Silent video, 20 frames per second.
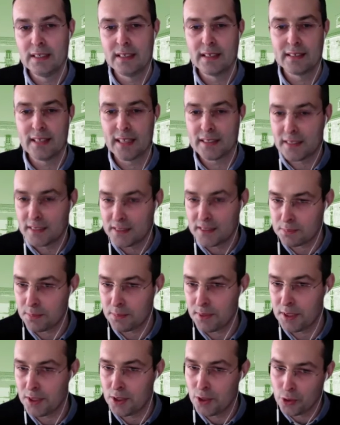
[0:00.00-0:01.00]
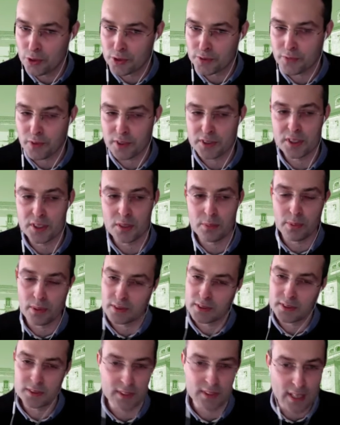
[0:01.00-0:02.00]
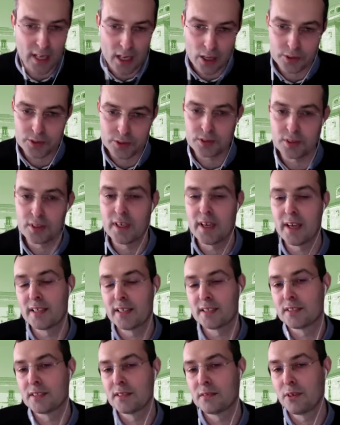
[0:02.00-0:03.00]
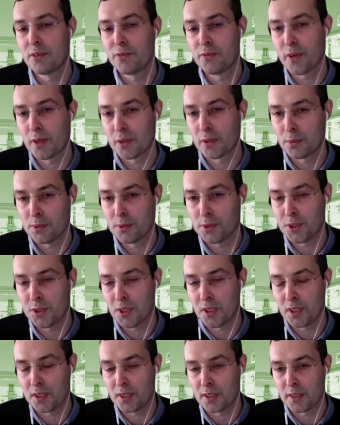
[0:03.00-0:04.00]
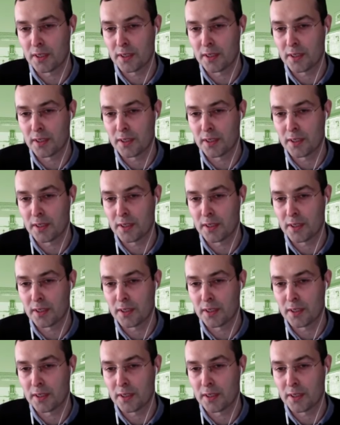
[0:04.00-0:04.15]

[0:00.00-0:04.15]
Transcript: That is being used, for example, in Austria as a refurbishing